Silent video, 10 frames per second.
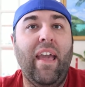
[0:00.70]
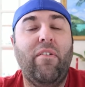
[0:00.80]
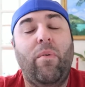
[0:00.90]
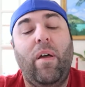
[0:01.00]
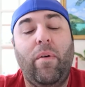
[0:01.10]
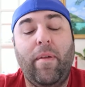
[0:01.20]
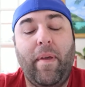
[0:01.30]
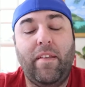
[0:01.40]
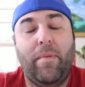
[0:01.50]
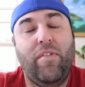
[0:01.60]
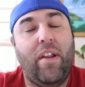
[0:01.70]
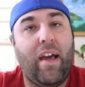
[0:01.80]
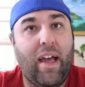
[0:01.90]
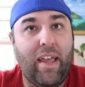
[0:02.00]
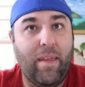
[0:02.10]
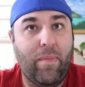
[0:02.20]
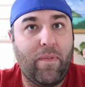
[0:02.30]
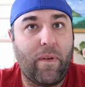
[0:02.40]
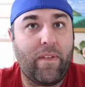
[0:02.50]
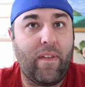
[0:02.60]
Hey everyone, welcome back to my channel. I am
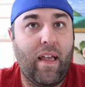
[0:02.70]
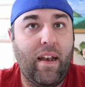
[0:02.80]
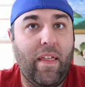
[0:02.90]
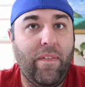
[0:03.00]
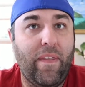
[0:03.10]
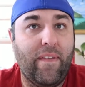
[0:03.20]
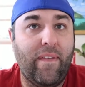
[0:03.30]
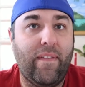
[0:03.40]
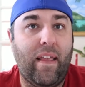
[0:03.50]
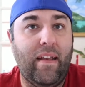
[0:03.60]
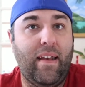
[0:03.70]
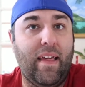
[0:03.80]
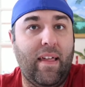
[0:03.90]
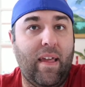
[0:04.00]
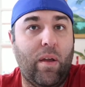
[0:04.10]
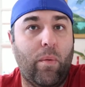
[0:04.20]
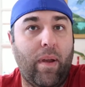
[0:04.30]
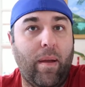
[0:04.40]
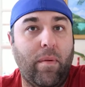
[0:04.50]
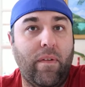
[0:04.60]
Sarksan and this is Daily
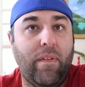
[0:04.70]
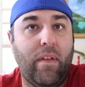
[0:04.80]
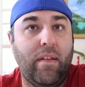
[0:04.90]
Rambles.